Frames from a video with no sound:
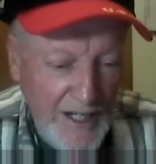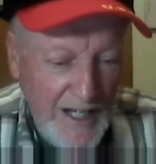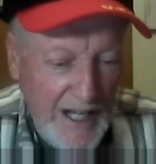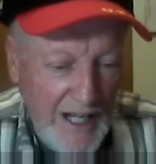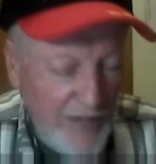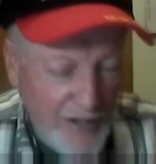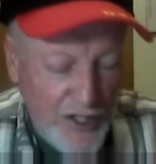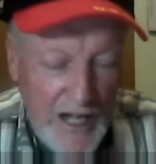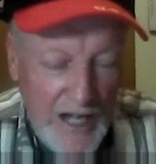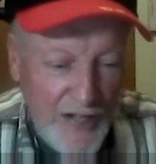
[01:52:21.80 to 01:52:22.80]
and then the
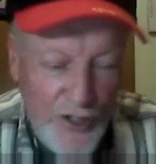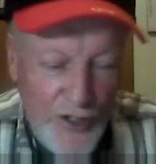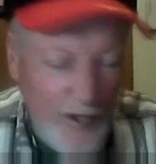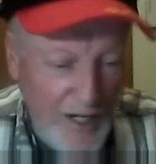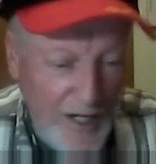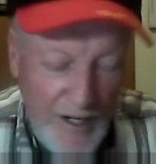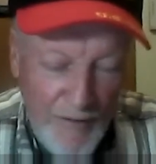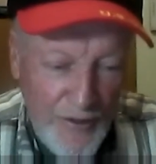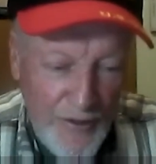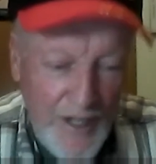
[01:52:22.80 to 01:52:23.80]
sound you
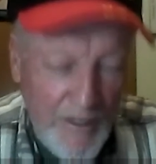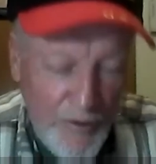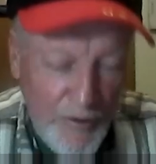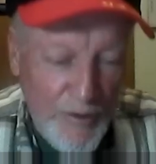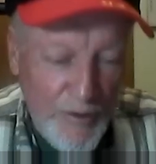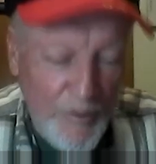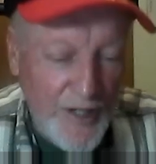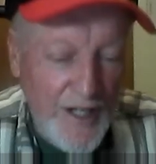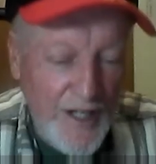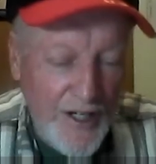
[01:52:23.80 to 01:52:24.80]
never ever
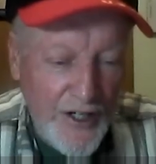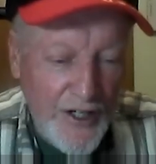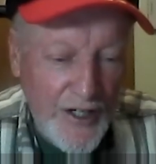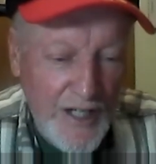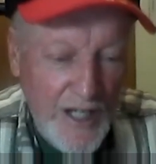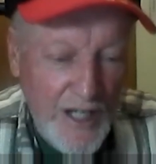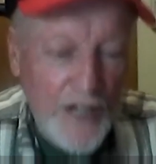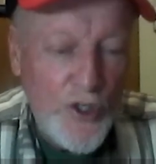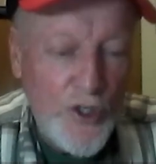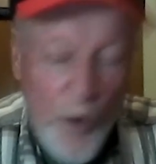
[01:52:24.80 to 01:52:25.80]
want to hear,
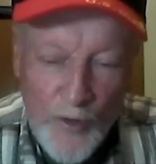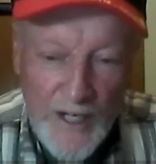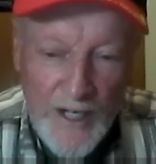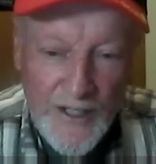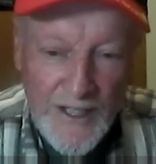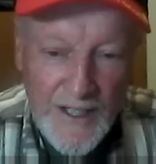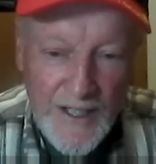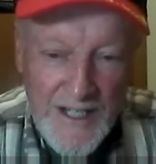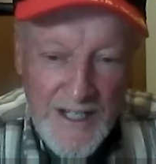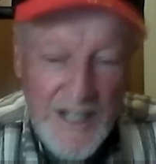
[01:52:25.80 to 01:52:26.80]
a short round,
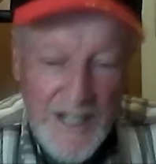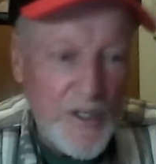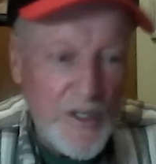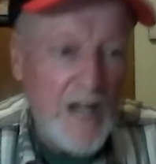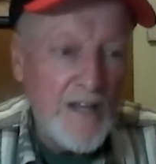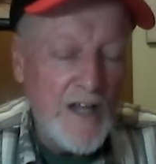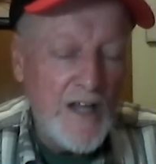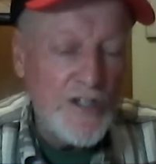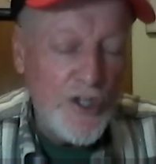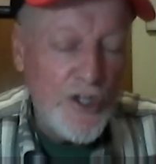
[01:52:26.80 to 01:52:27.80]
comes out of
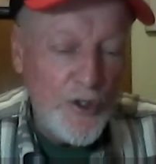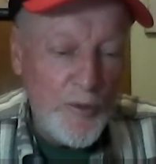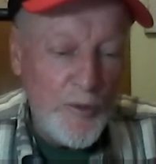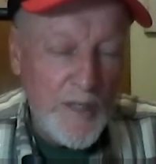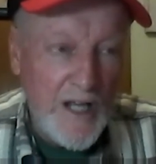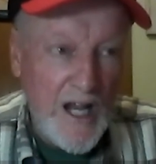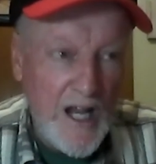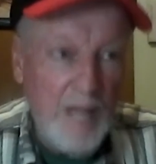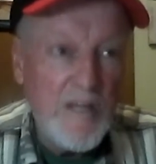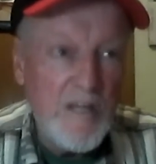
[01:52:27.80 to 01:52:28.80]
that tube, and
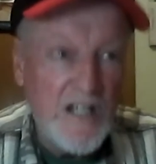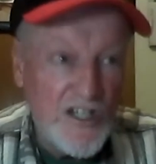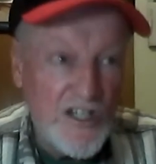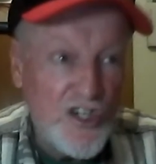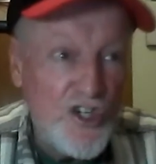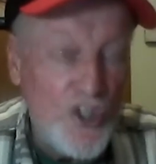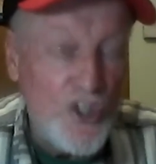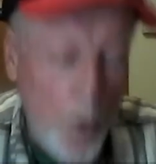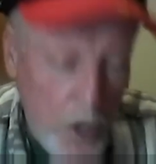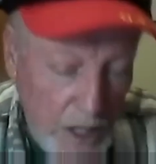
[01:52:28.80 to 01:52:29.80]
I mean it's
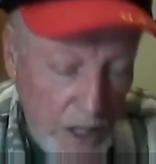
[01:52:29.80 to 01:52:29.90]
short.